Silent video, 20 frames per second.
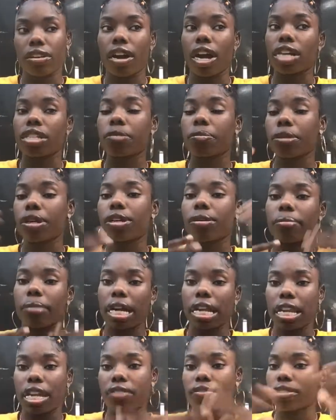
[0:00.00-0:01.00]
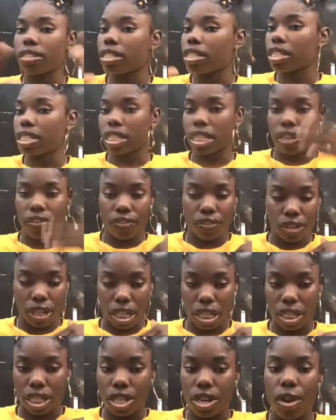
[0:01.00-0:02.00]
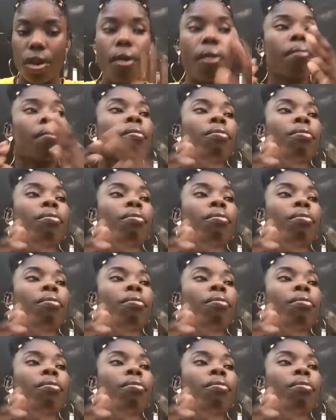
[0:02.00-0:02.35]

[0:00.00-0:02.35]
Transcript: God spare my life to see for next year.